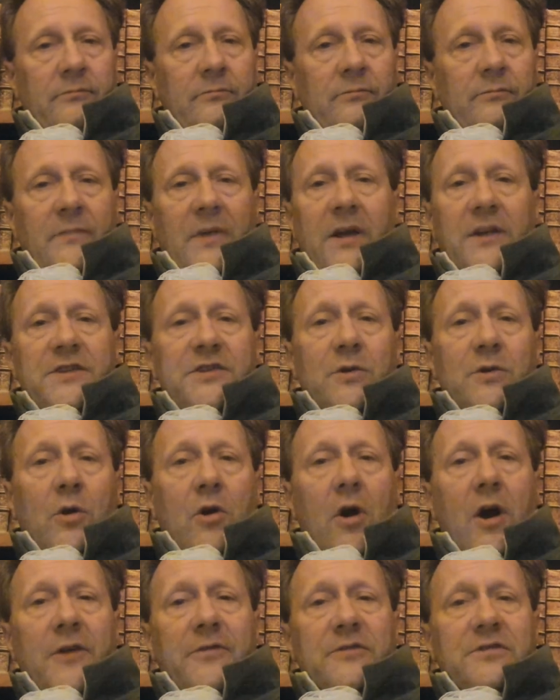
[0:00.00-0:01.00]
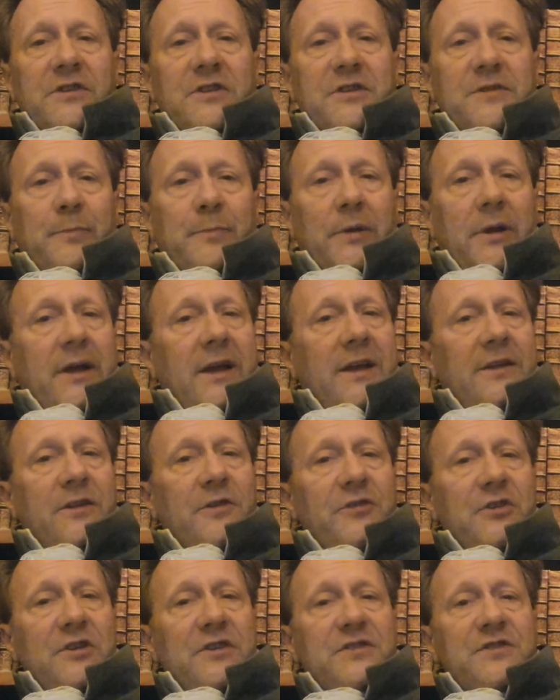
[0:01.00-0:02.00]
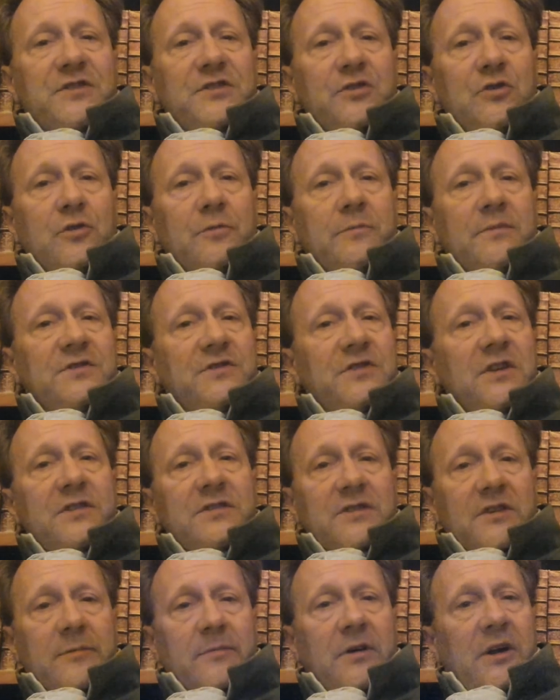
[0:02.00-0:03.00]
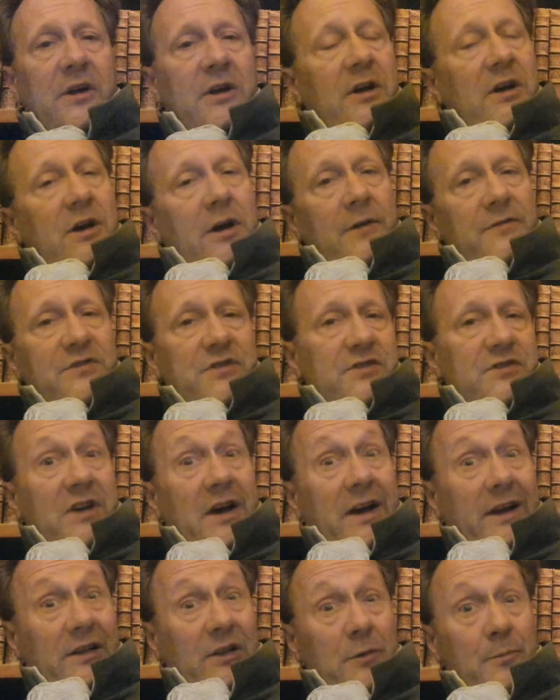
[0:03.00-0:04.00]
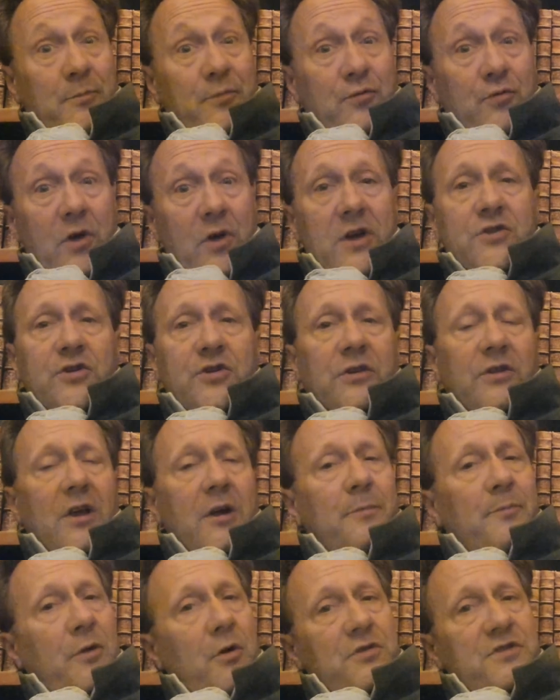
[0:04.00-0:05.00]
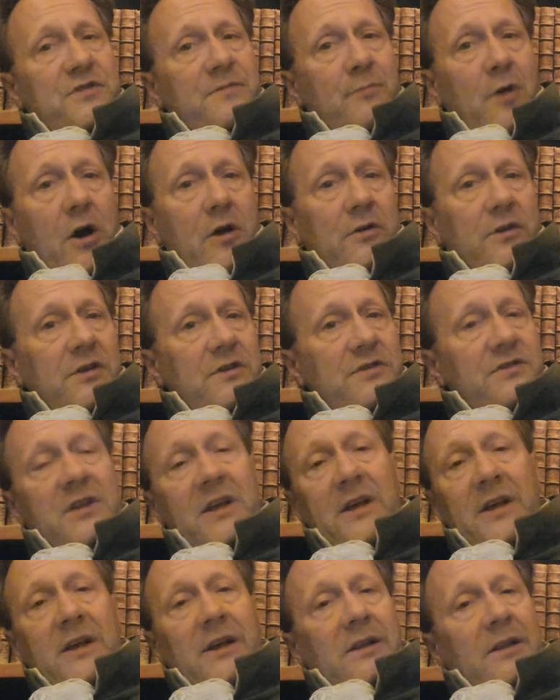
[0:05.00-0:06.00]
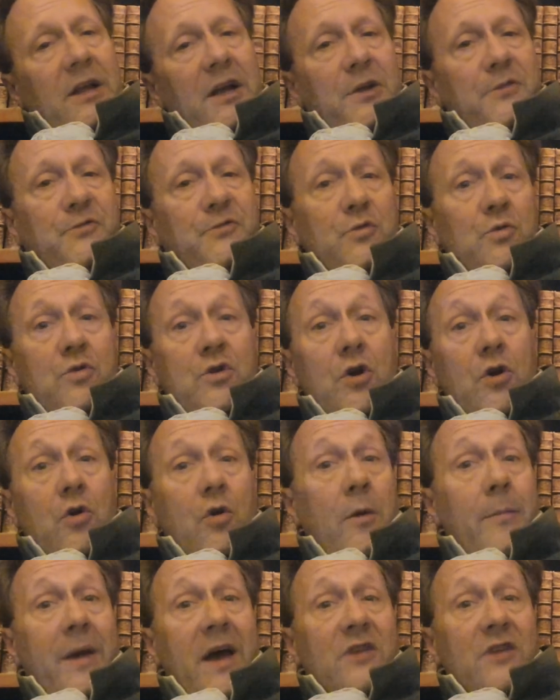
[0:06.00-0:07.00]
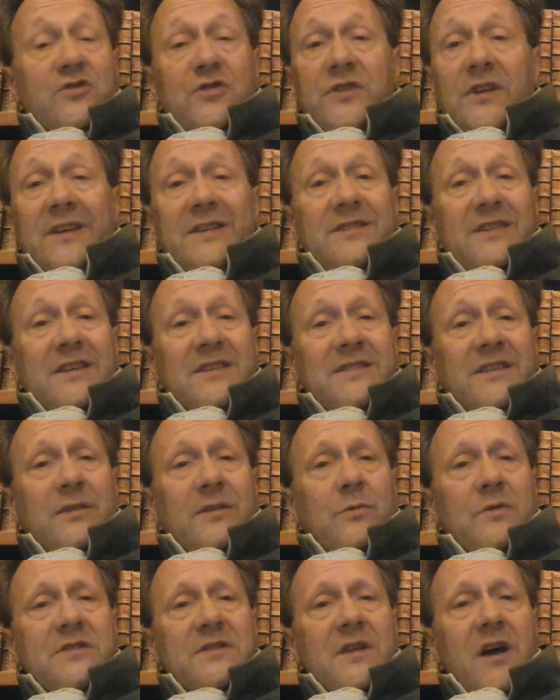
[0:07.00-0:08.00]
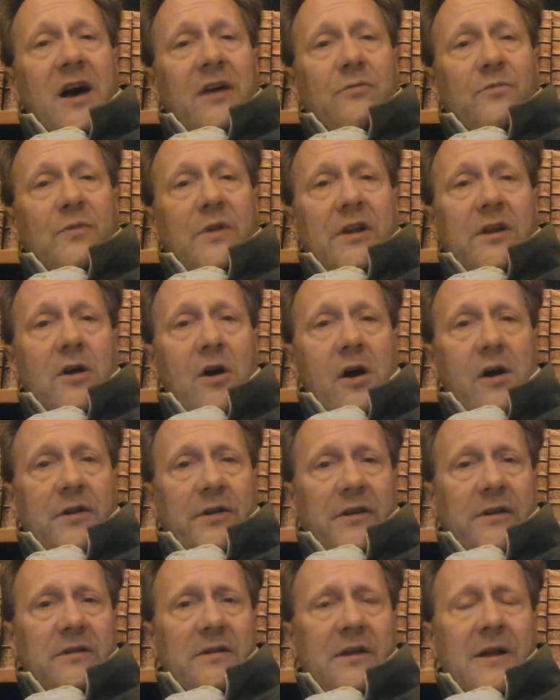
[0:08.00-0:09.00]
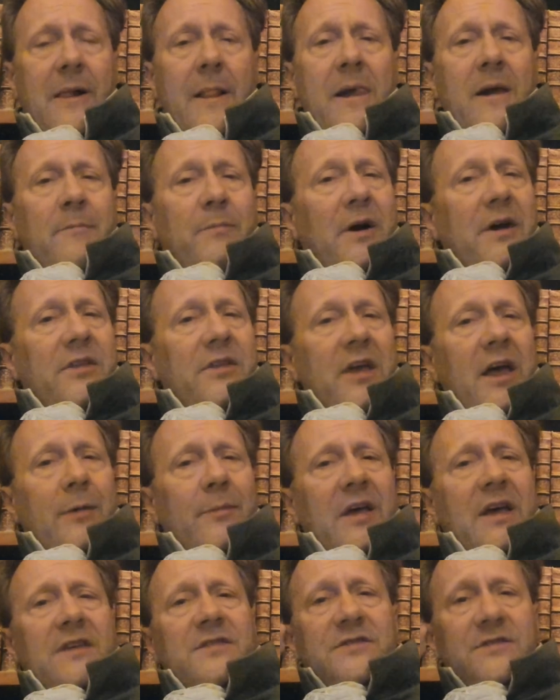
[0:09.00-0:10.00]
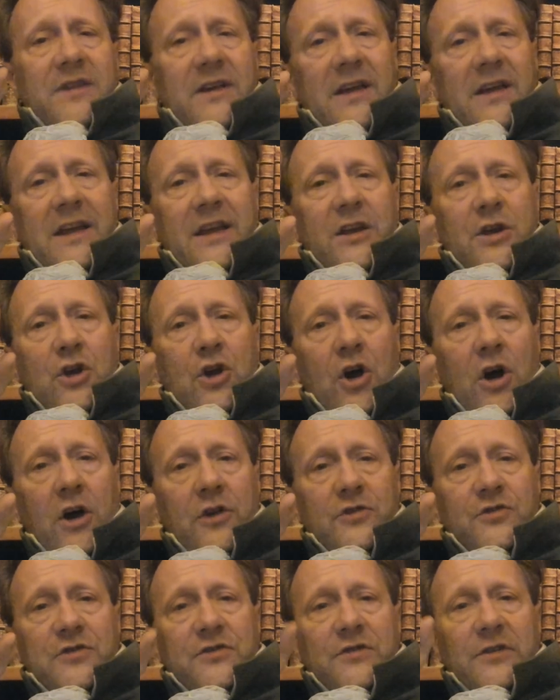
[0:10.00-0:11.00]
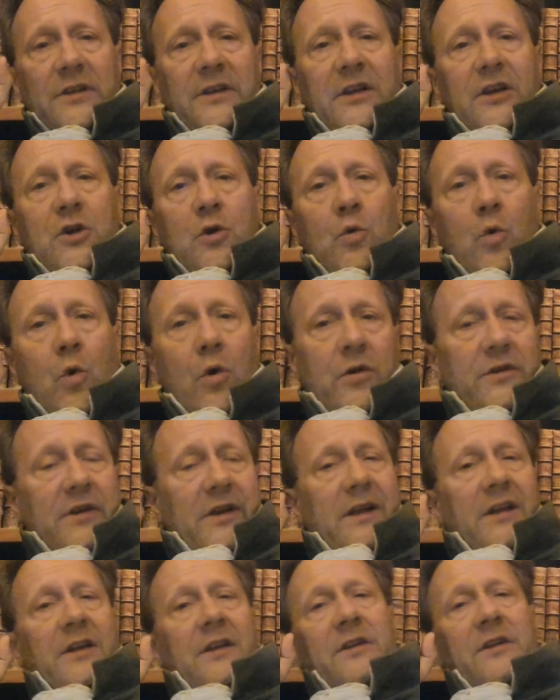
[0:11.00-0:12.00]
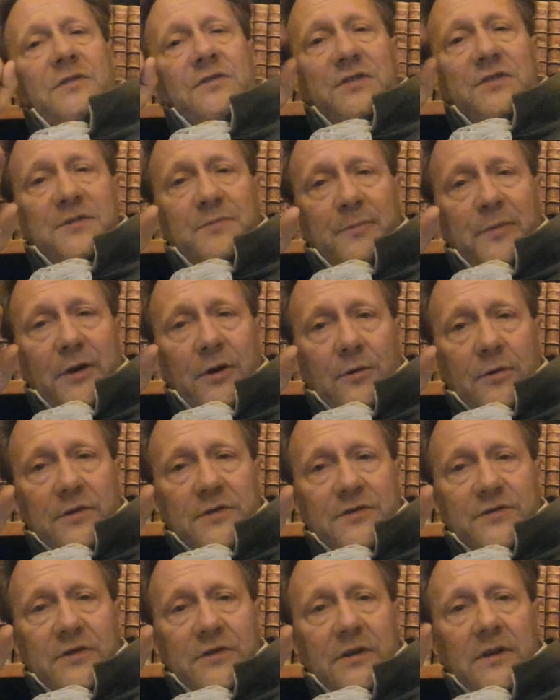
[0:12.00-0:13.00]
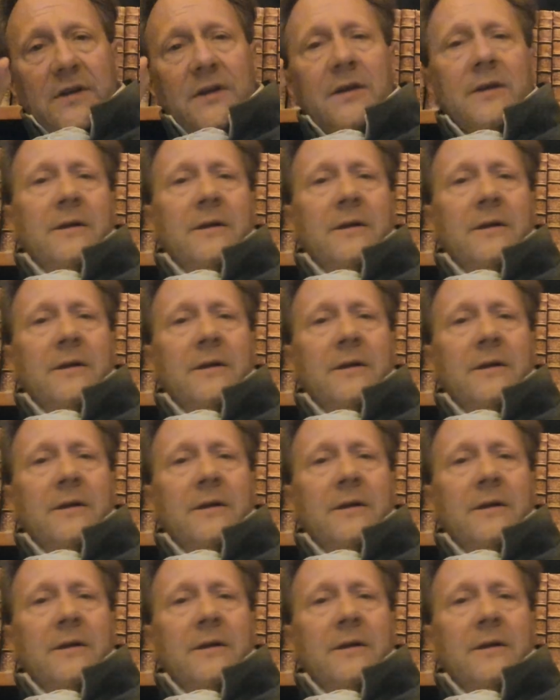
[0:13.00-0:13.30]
And so our authors explain that the assumed system of societal oppression that a postmodernist like Foucault imagined existed was not regarded by them as a consciously coordinated conspiracy,